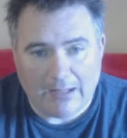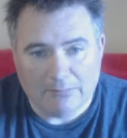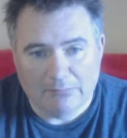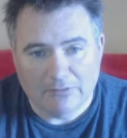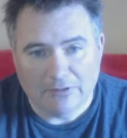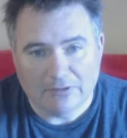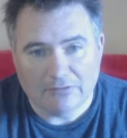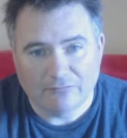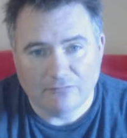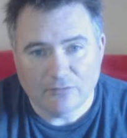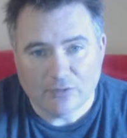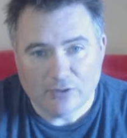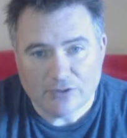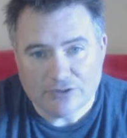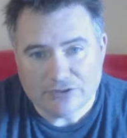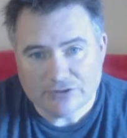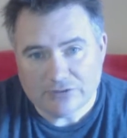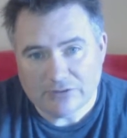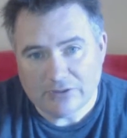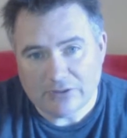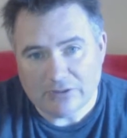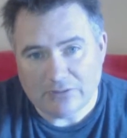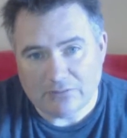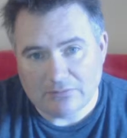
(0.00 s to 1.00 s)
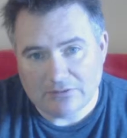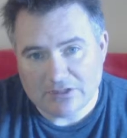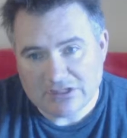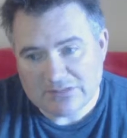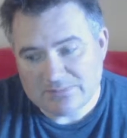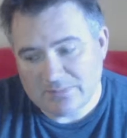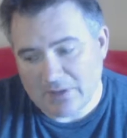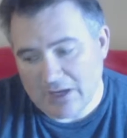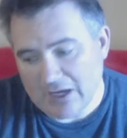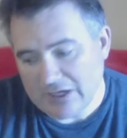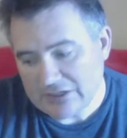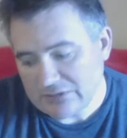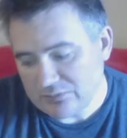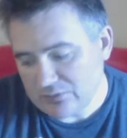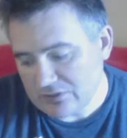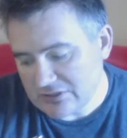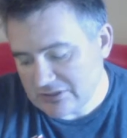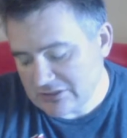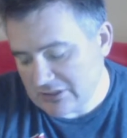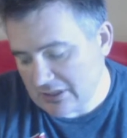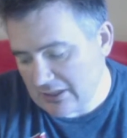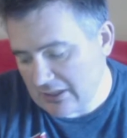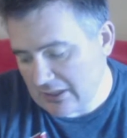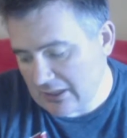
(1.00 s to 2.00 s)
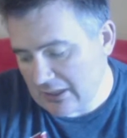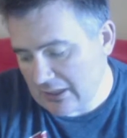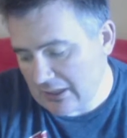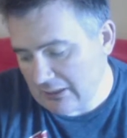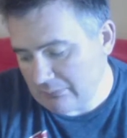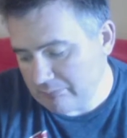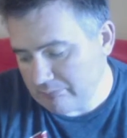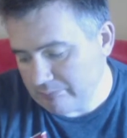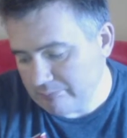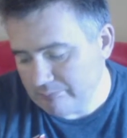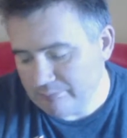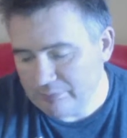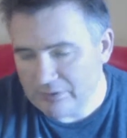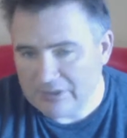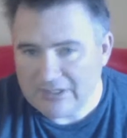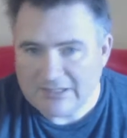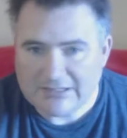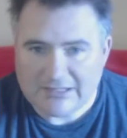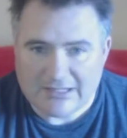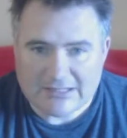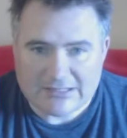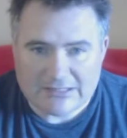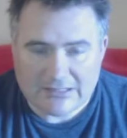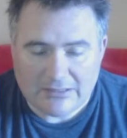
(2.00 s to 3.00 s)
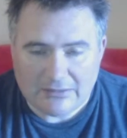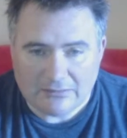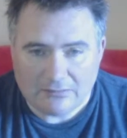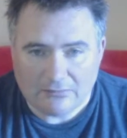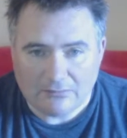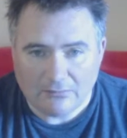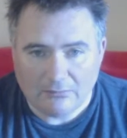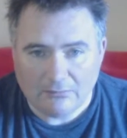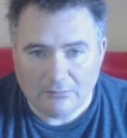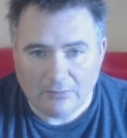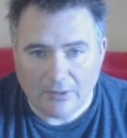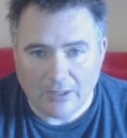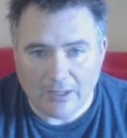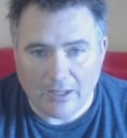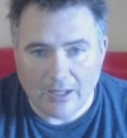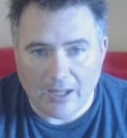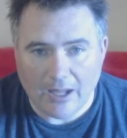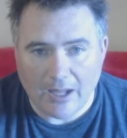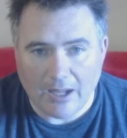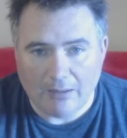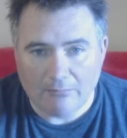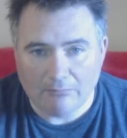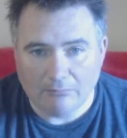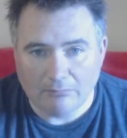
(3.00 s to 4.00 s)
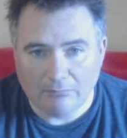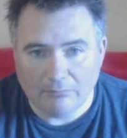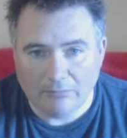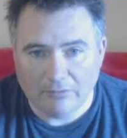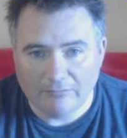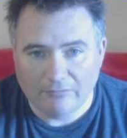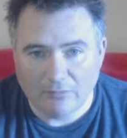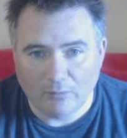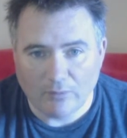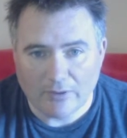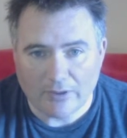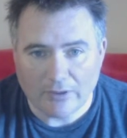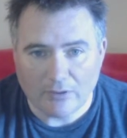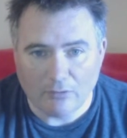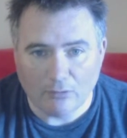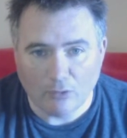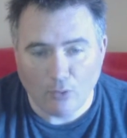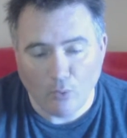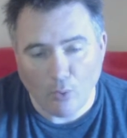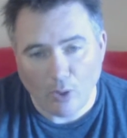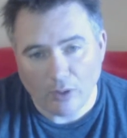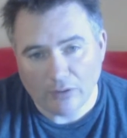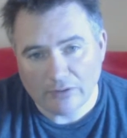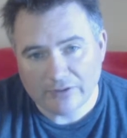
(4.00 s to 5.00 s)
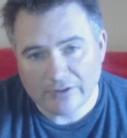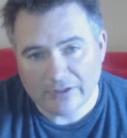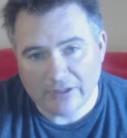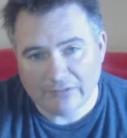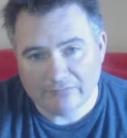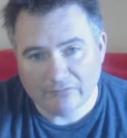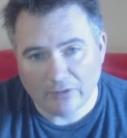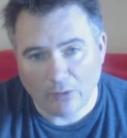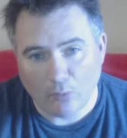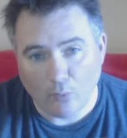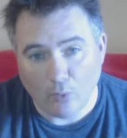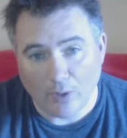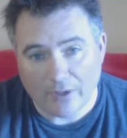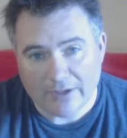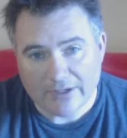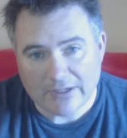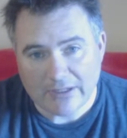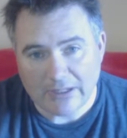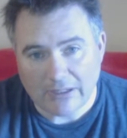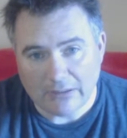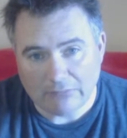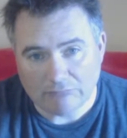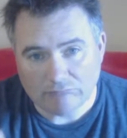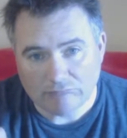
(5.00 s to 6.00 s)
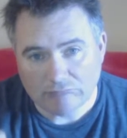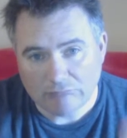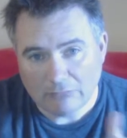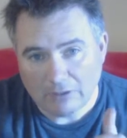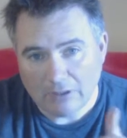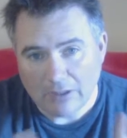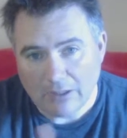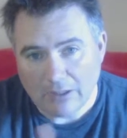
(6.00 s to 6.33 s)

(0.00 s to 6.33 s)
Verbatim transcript: I'm looking forward to it. This box was uh, pretty decent. Um, if you want to go quality over quantity,